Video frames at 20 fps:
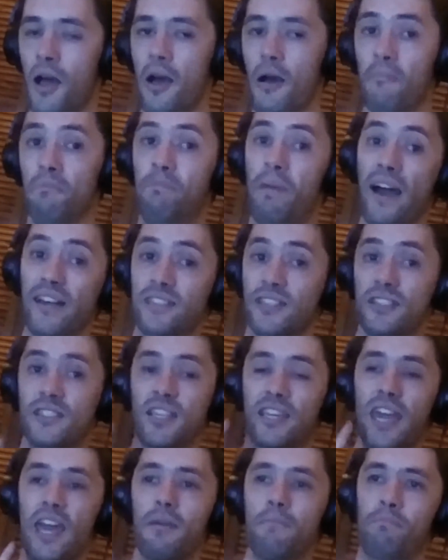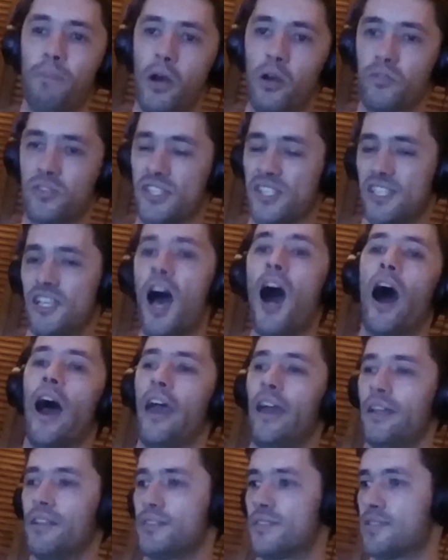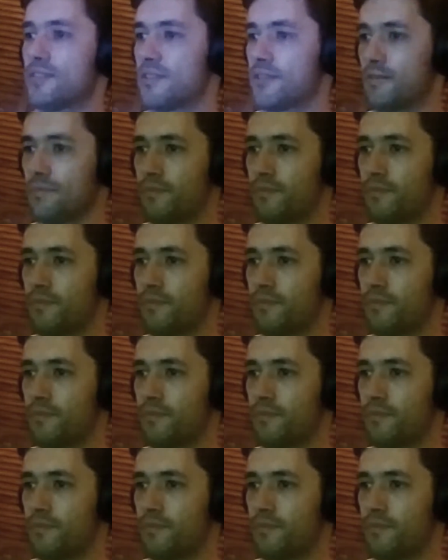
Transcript: But to get both sides,